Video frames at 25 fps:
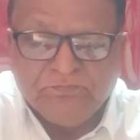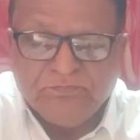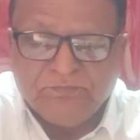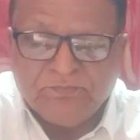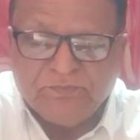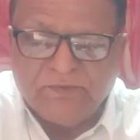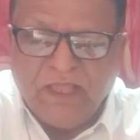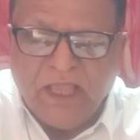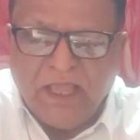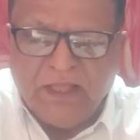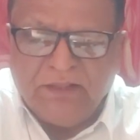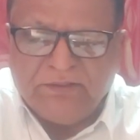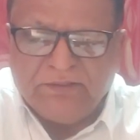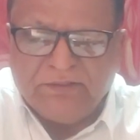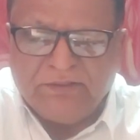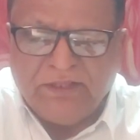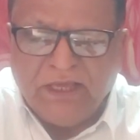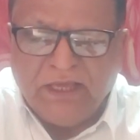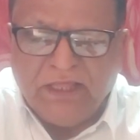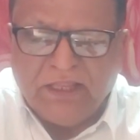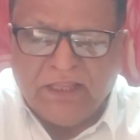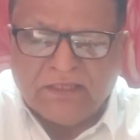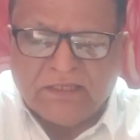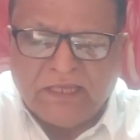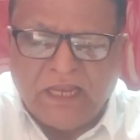Then
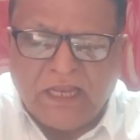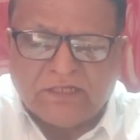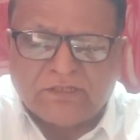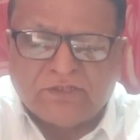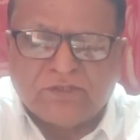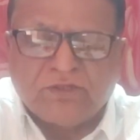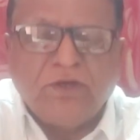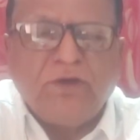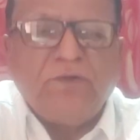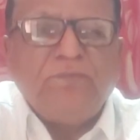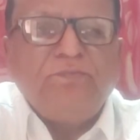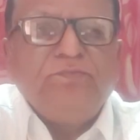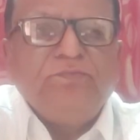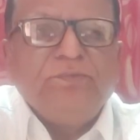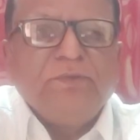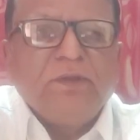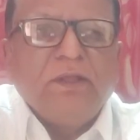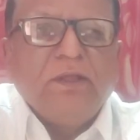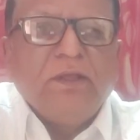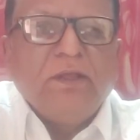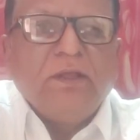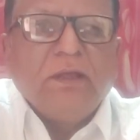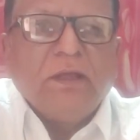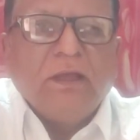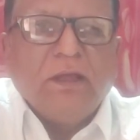there is also
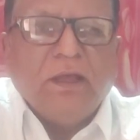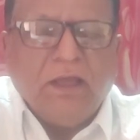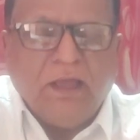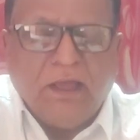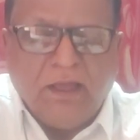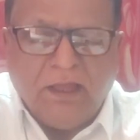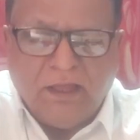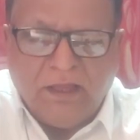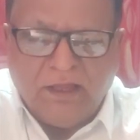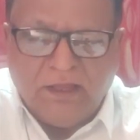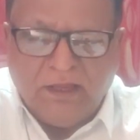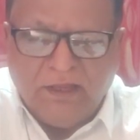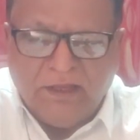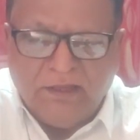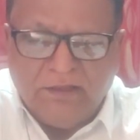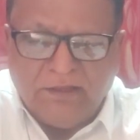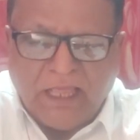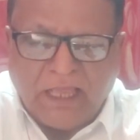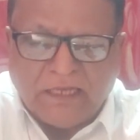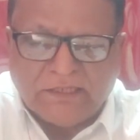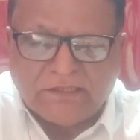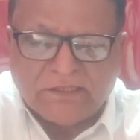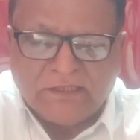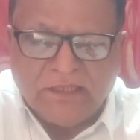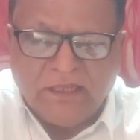a
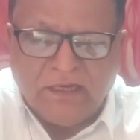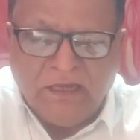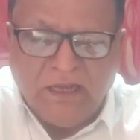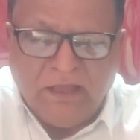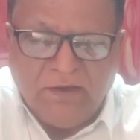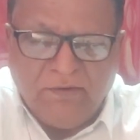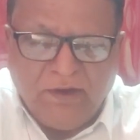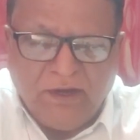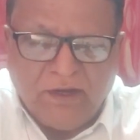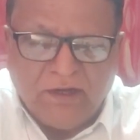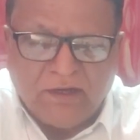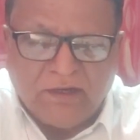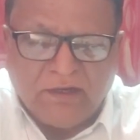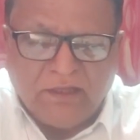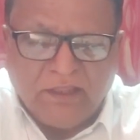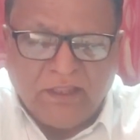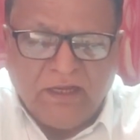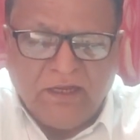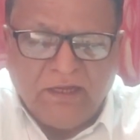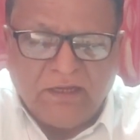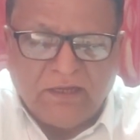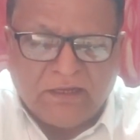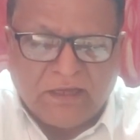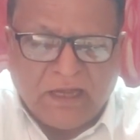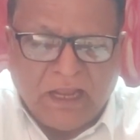national level
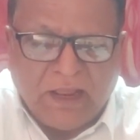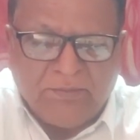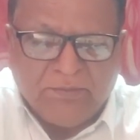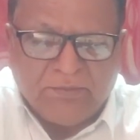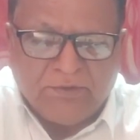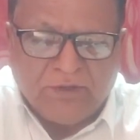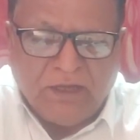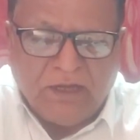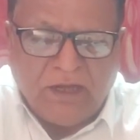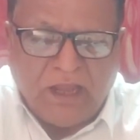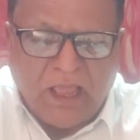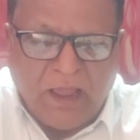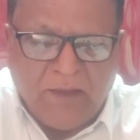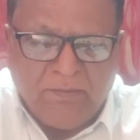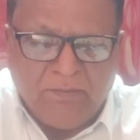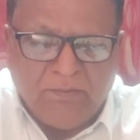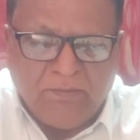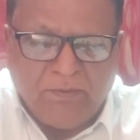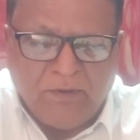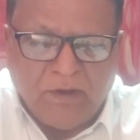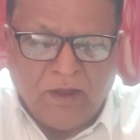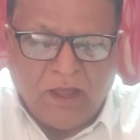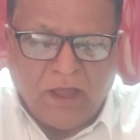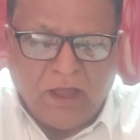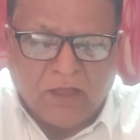green tribunal
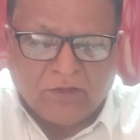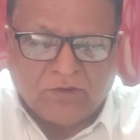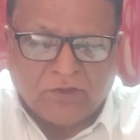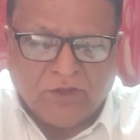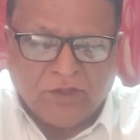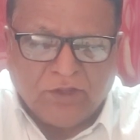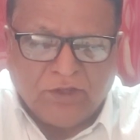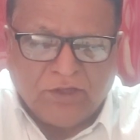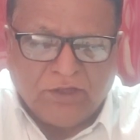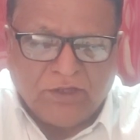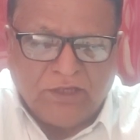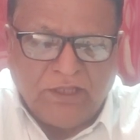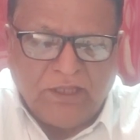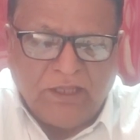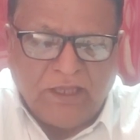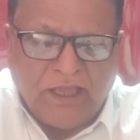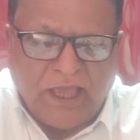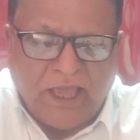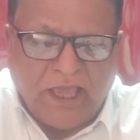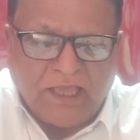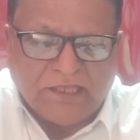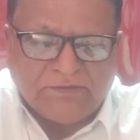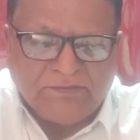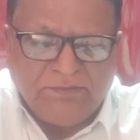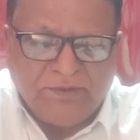authority
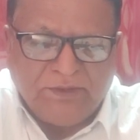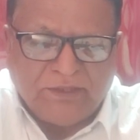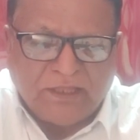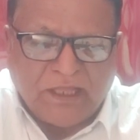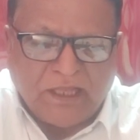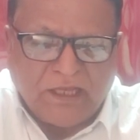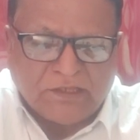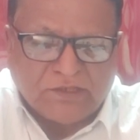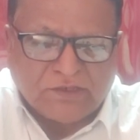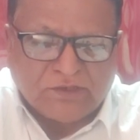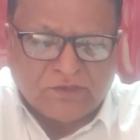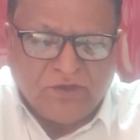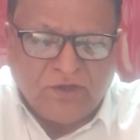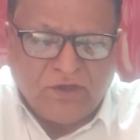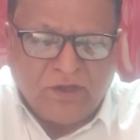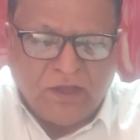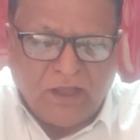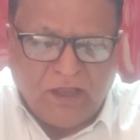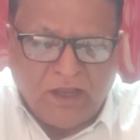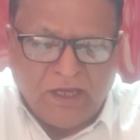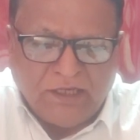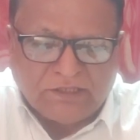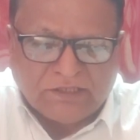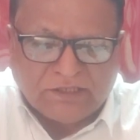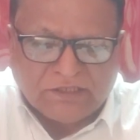has been
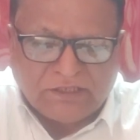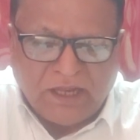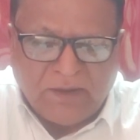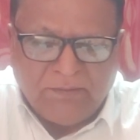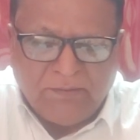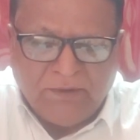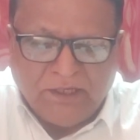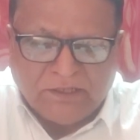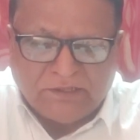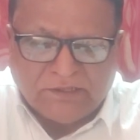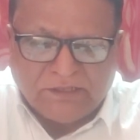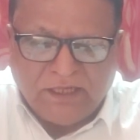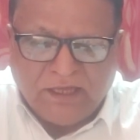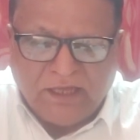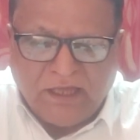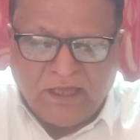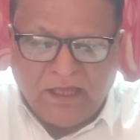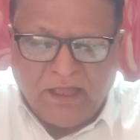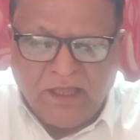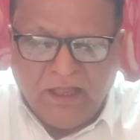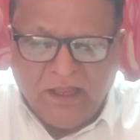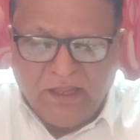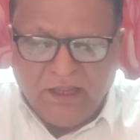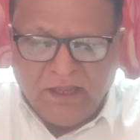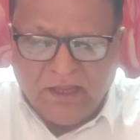also established
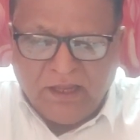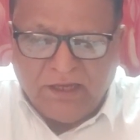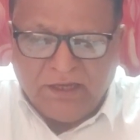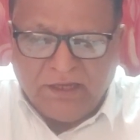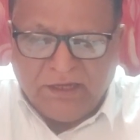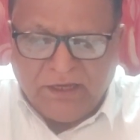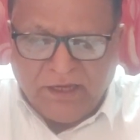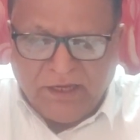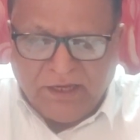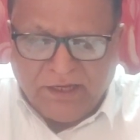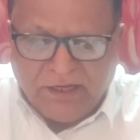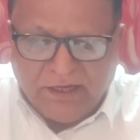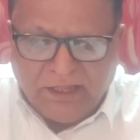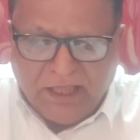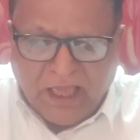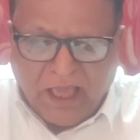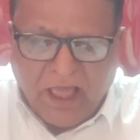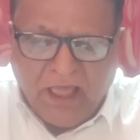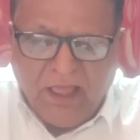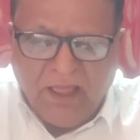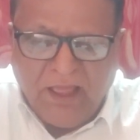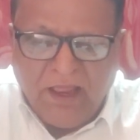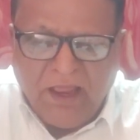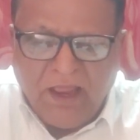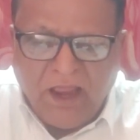in
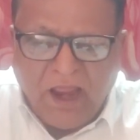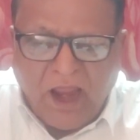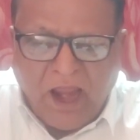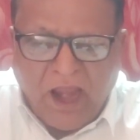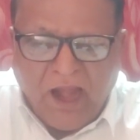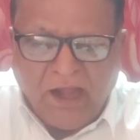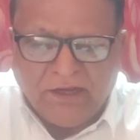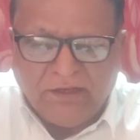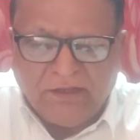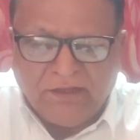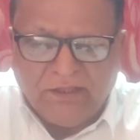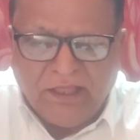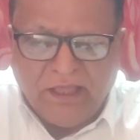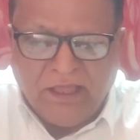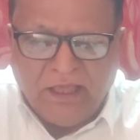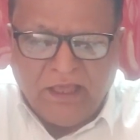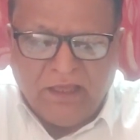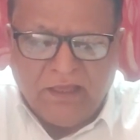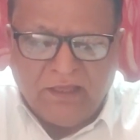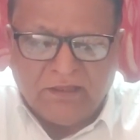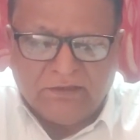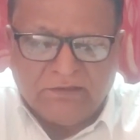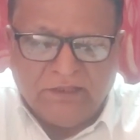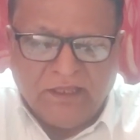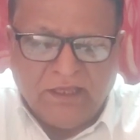India, and
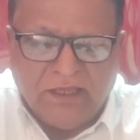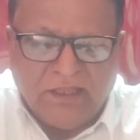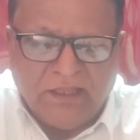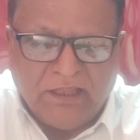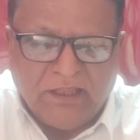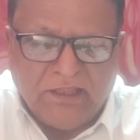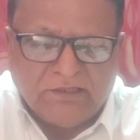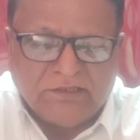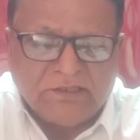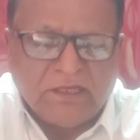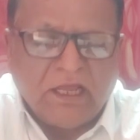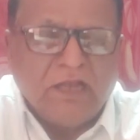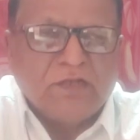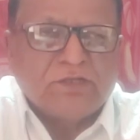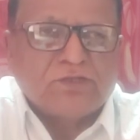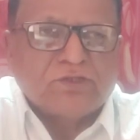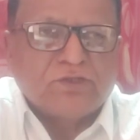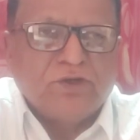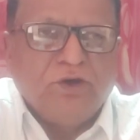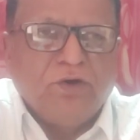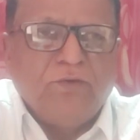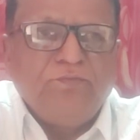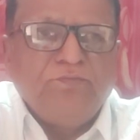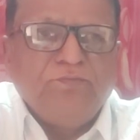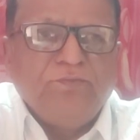there is
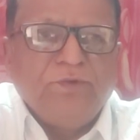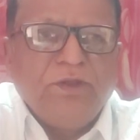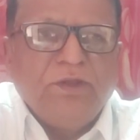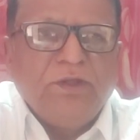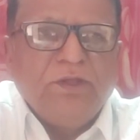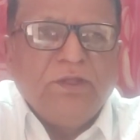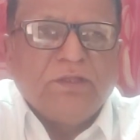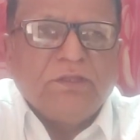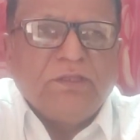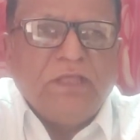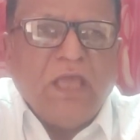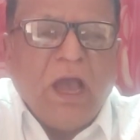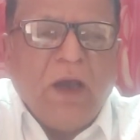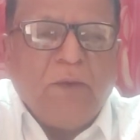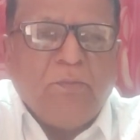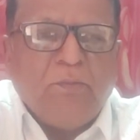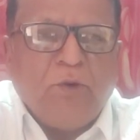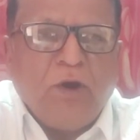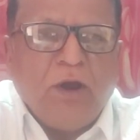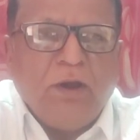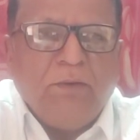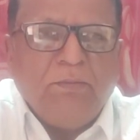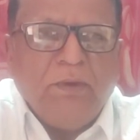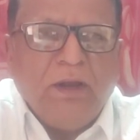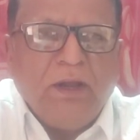also the
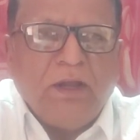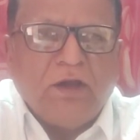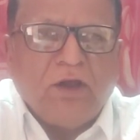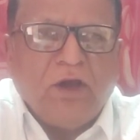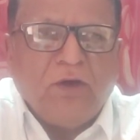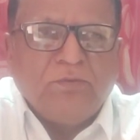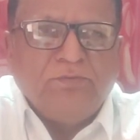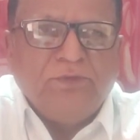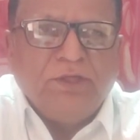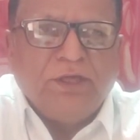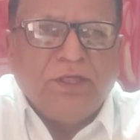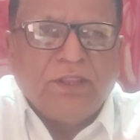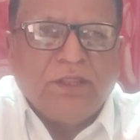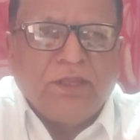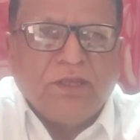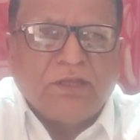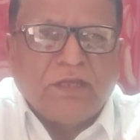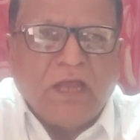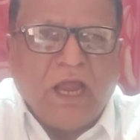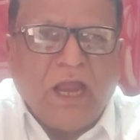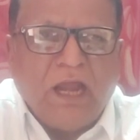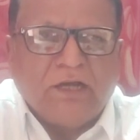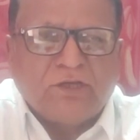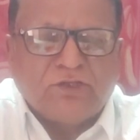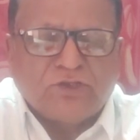appointment of the
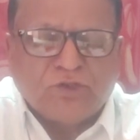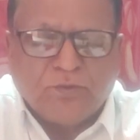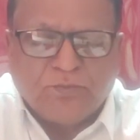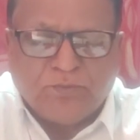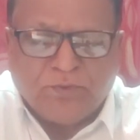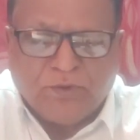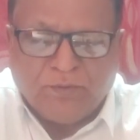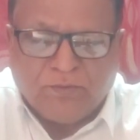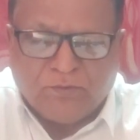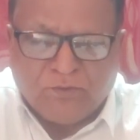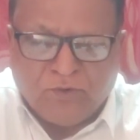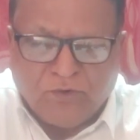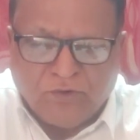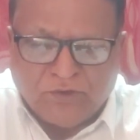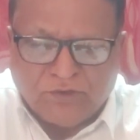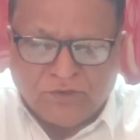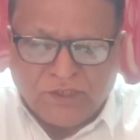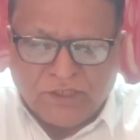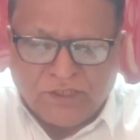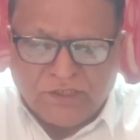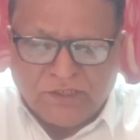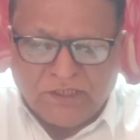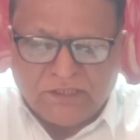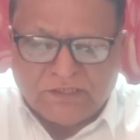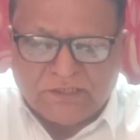retired Supreme Court
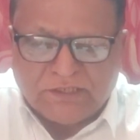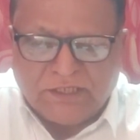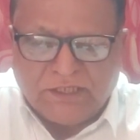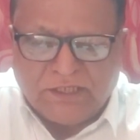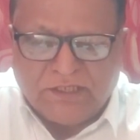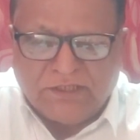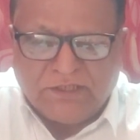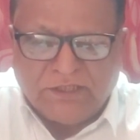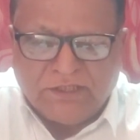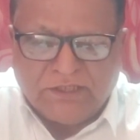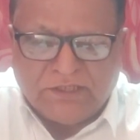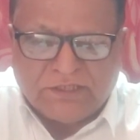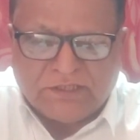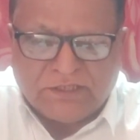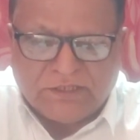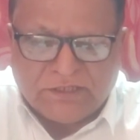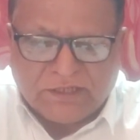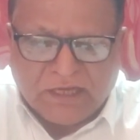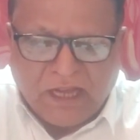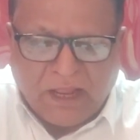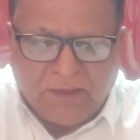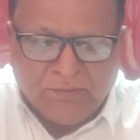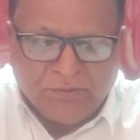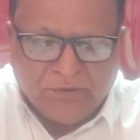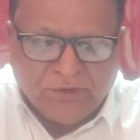judges in this
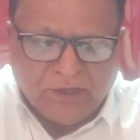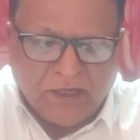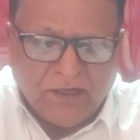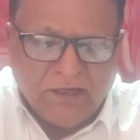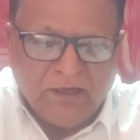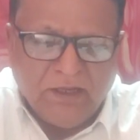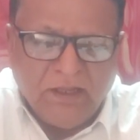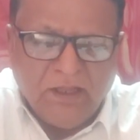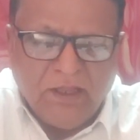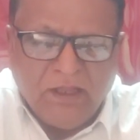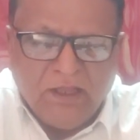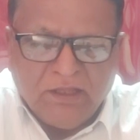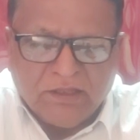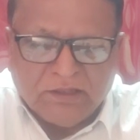tribunal.